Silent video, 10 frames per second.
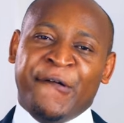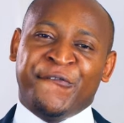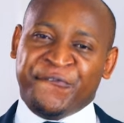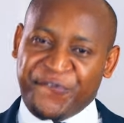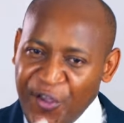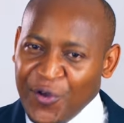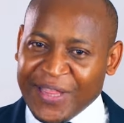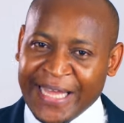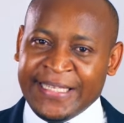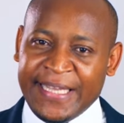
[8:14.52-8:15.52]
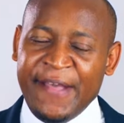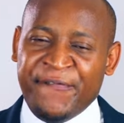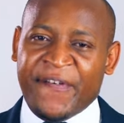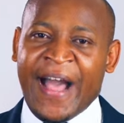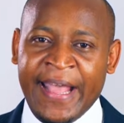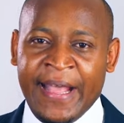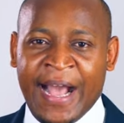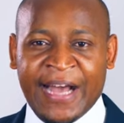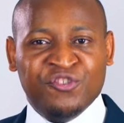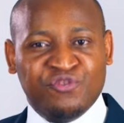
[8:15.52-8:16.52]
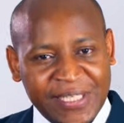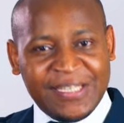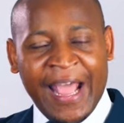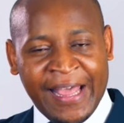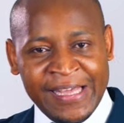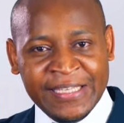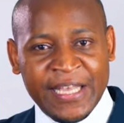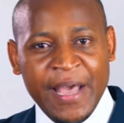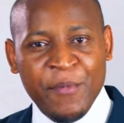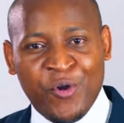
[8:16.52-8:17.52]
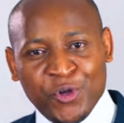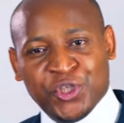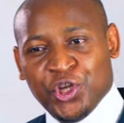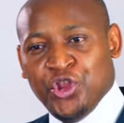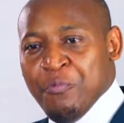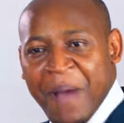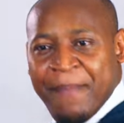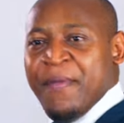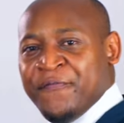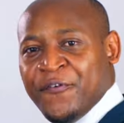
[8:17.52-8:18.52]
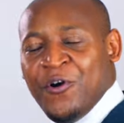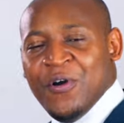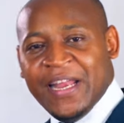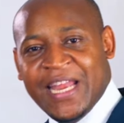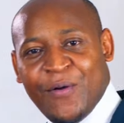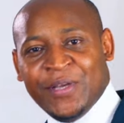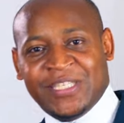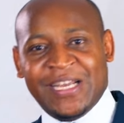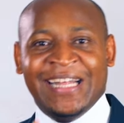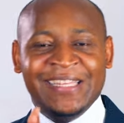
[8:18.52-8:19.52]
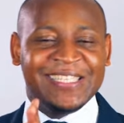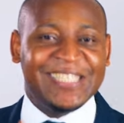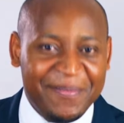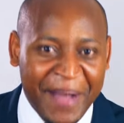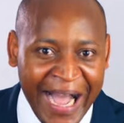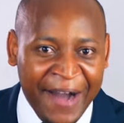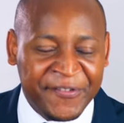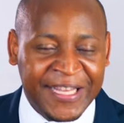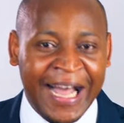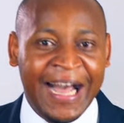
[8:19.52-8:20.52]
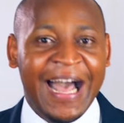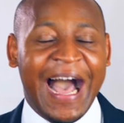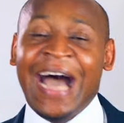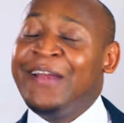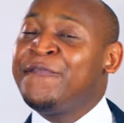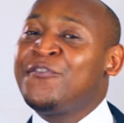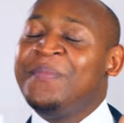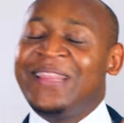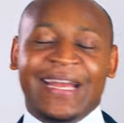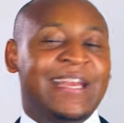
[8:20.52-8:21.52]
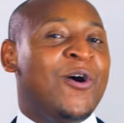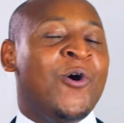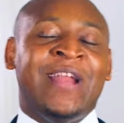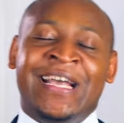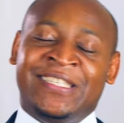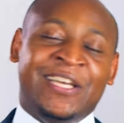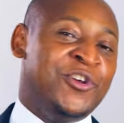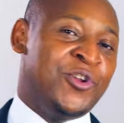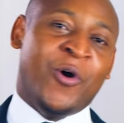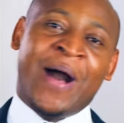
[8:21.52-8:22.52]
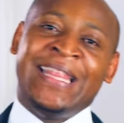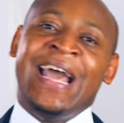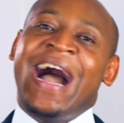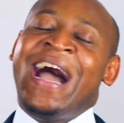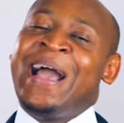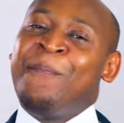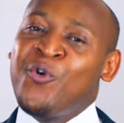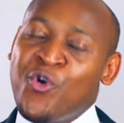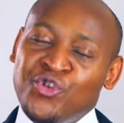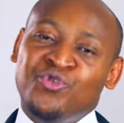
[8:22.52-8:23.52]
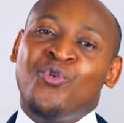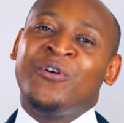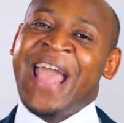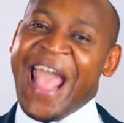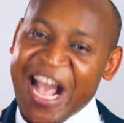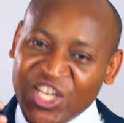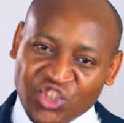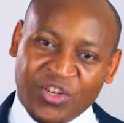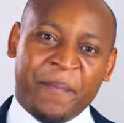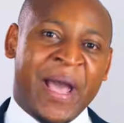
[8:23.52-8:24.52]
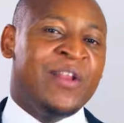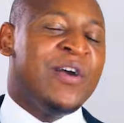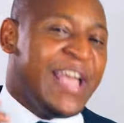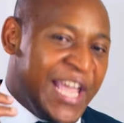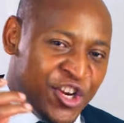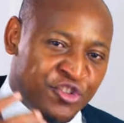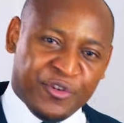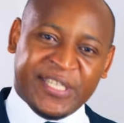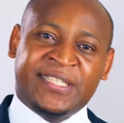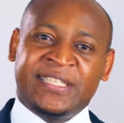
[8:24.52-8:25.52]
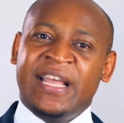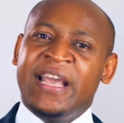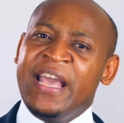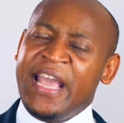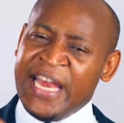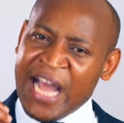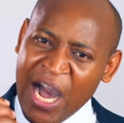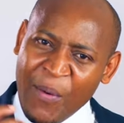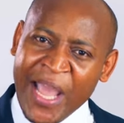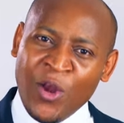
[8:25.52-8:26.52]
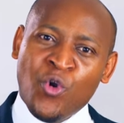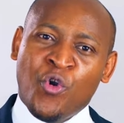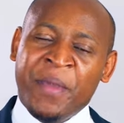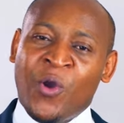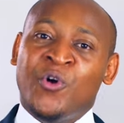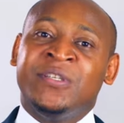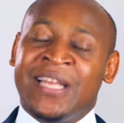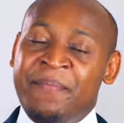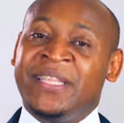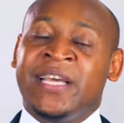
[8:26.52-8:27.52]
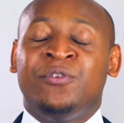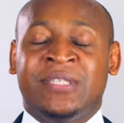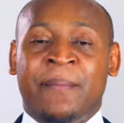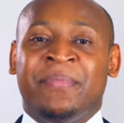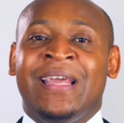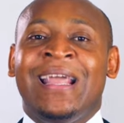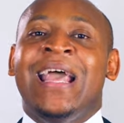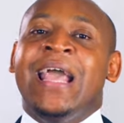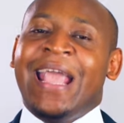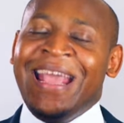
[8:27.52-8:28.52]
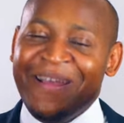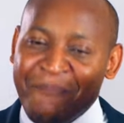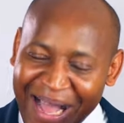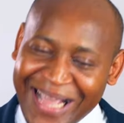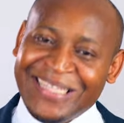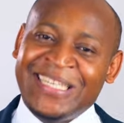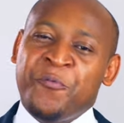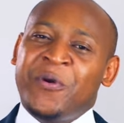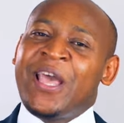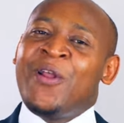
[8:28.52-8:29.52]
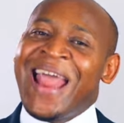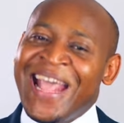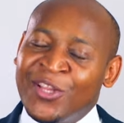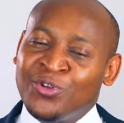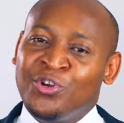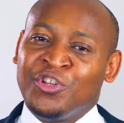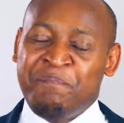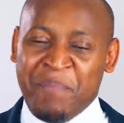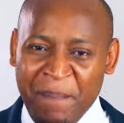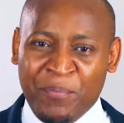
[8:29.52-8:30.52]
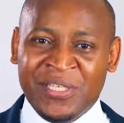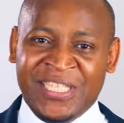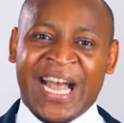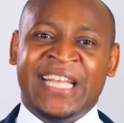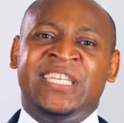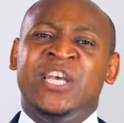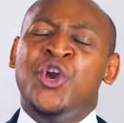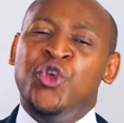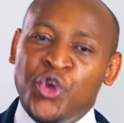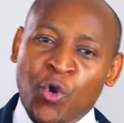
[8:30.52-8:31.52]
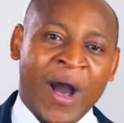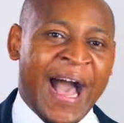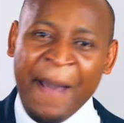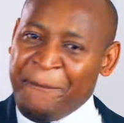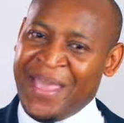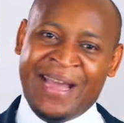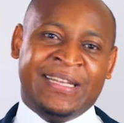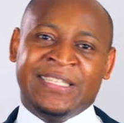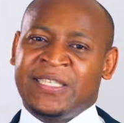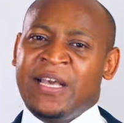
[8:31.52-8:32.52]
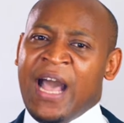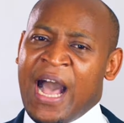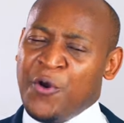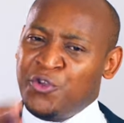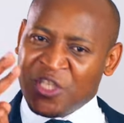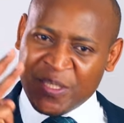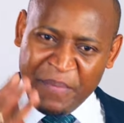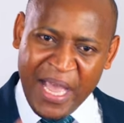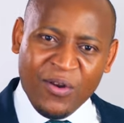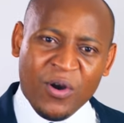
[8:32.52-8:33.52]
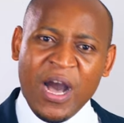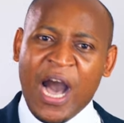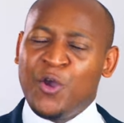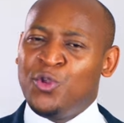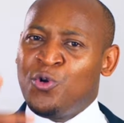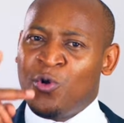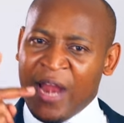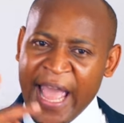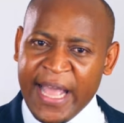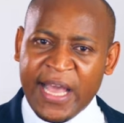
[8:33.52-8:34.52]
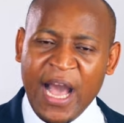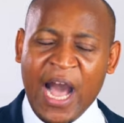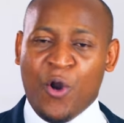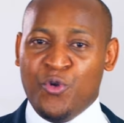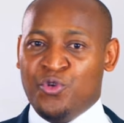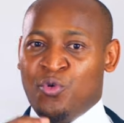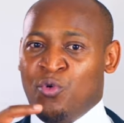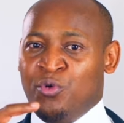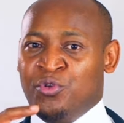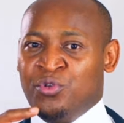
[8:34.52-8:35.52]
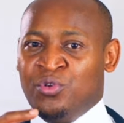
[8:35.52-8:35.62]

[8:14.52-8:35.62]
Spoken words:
feel that if I can dress like this, because she knew my before, now she had seen my after. And from that day on, I said, you know what? I am going to go the extra mile in dressing, in how I look, because let me tell you something, in marketing, whether you like it or not, people judge your appearance, how you smell, how you look like, how you